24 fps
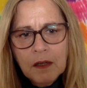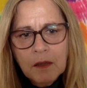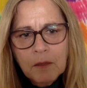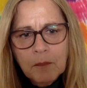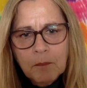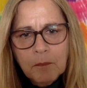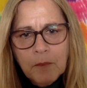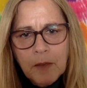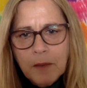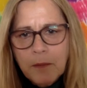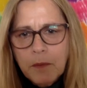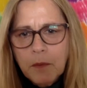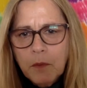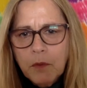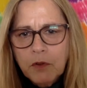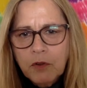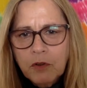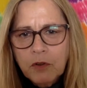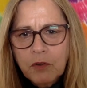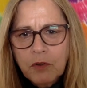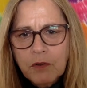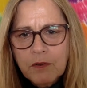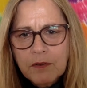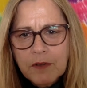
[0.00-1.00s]
Maybe we
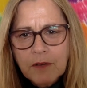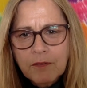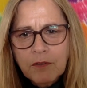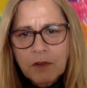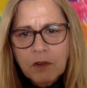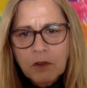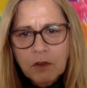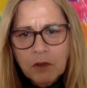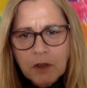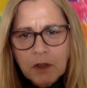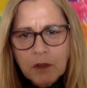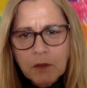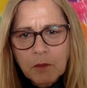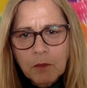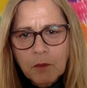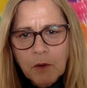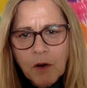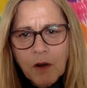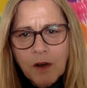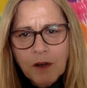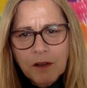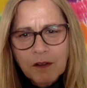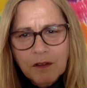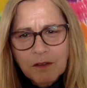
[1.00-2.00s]
should just have a look at
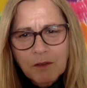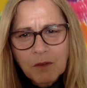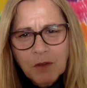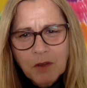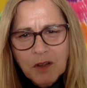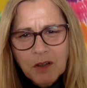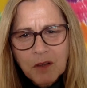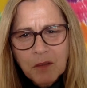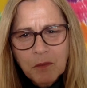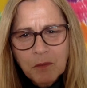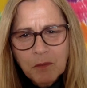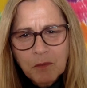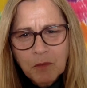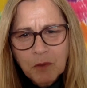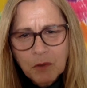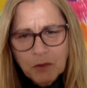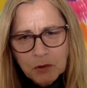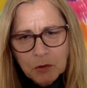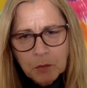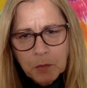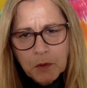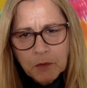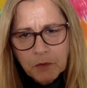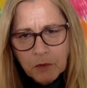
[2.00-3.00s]
what
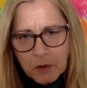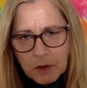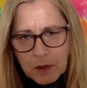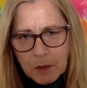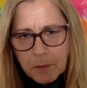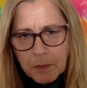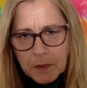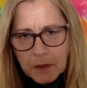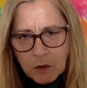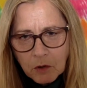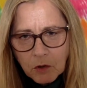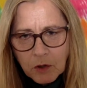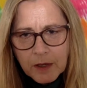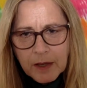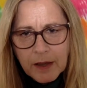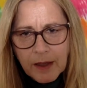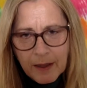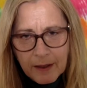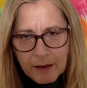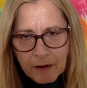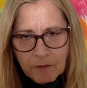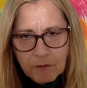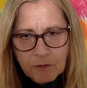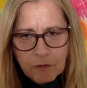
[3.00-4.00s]
should we really be looking
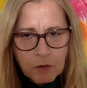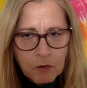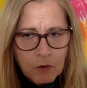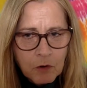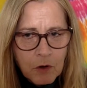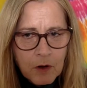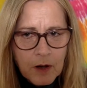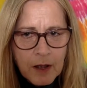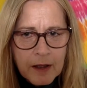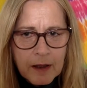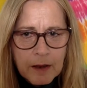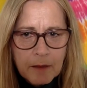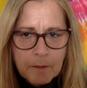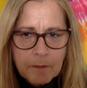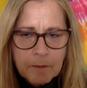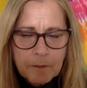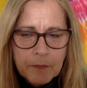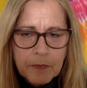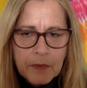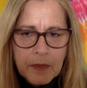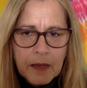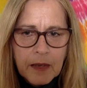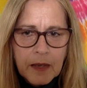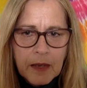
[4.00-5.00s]
out for and
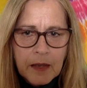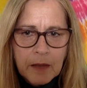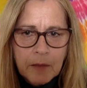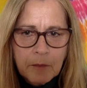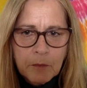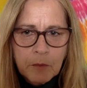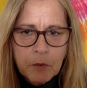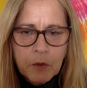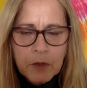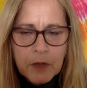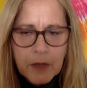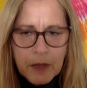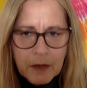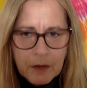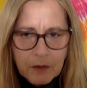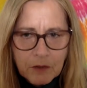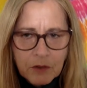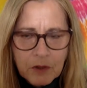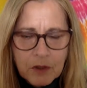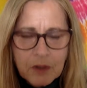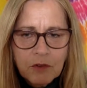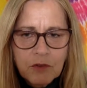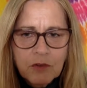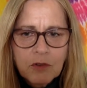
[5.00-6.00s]
putting our
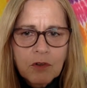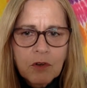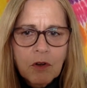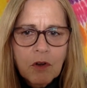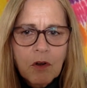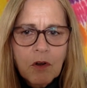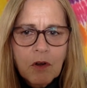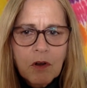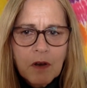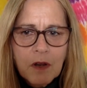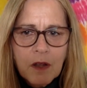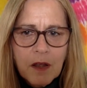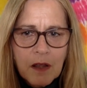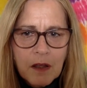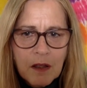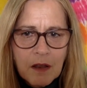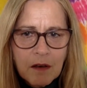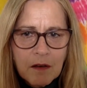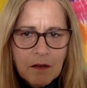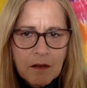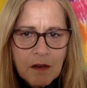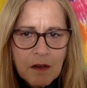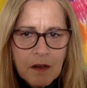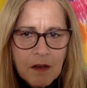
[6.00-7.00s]
attention on
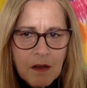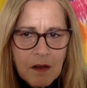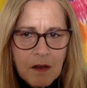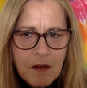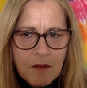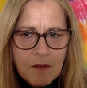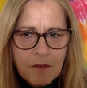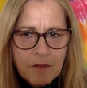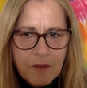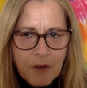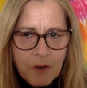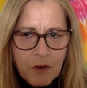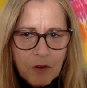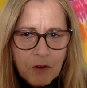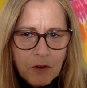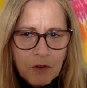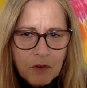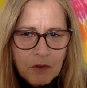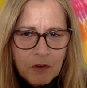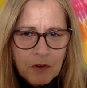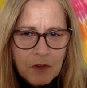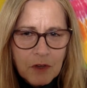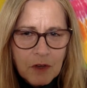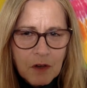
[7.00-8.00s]
and
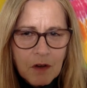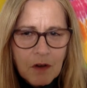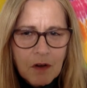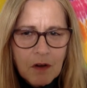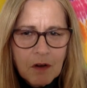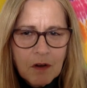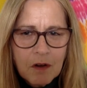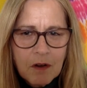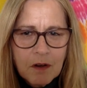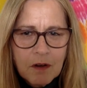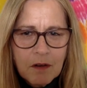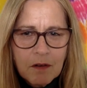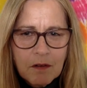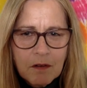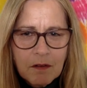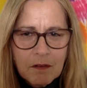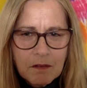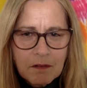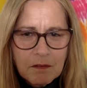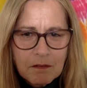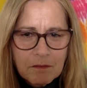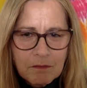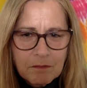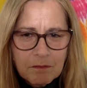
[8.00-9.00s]
focusing
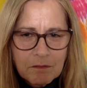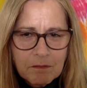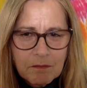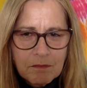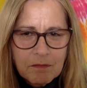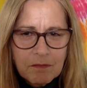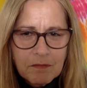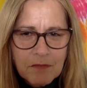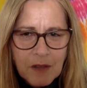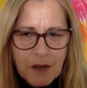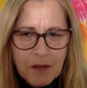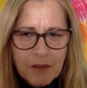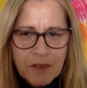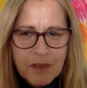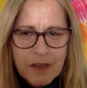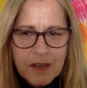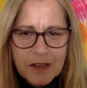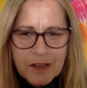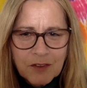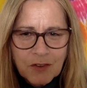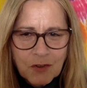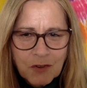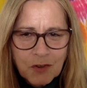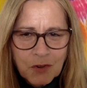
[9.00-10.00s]
on over the
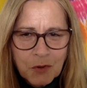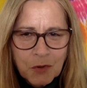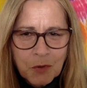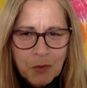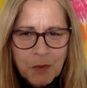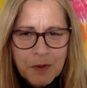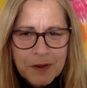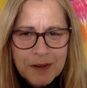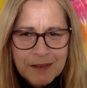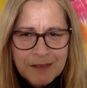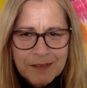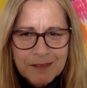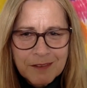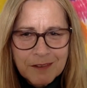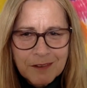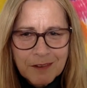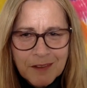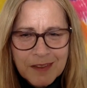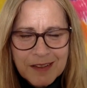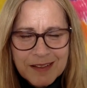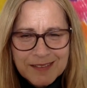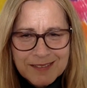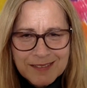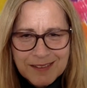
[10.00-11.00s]
next 2 weeks, because
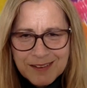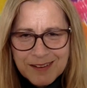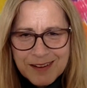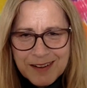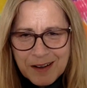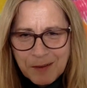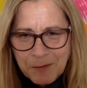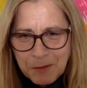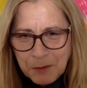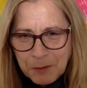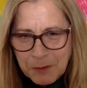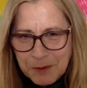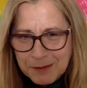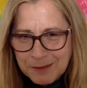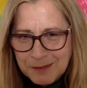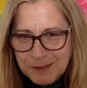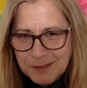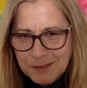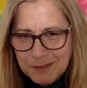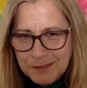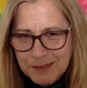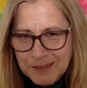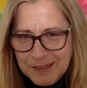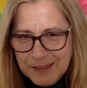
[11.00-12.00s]
I think it's only a couple of weeks
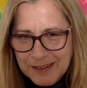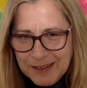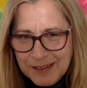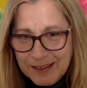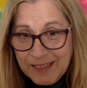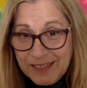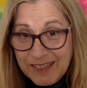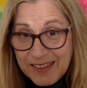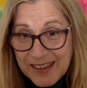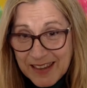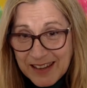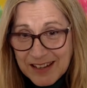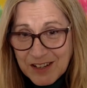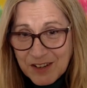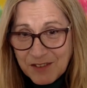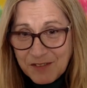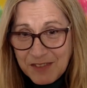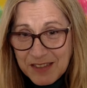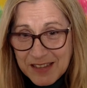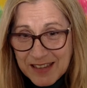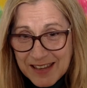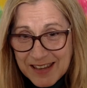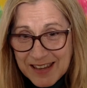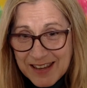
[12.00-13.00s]
till the end of
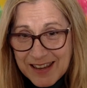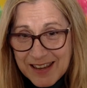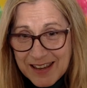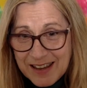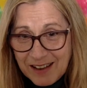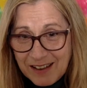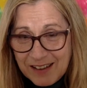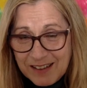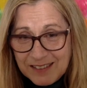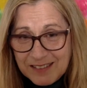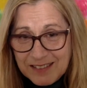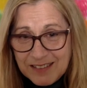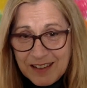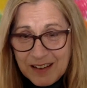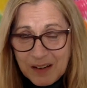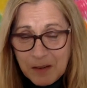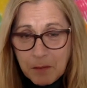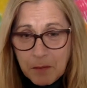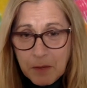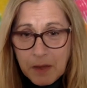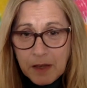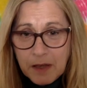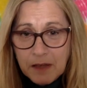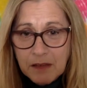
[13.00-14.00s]
the year. Isn't that
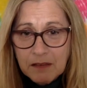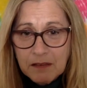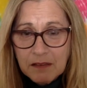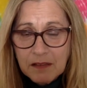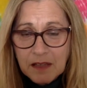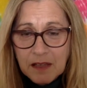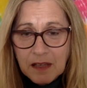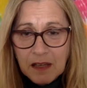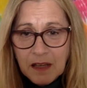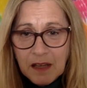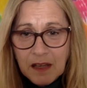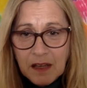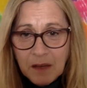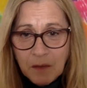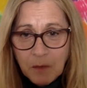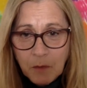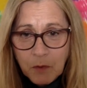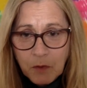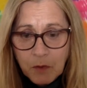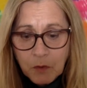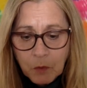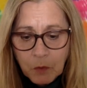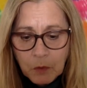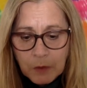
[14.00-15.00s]
amazing? And
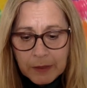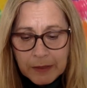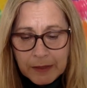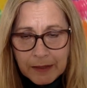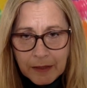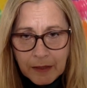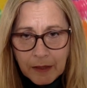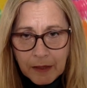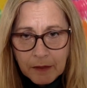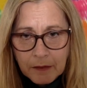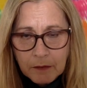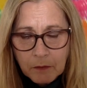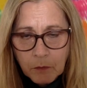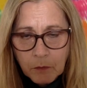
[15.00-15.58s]
we're all here.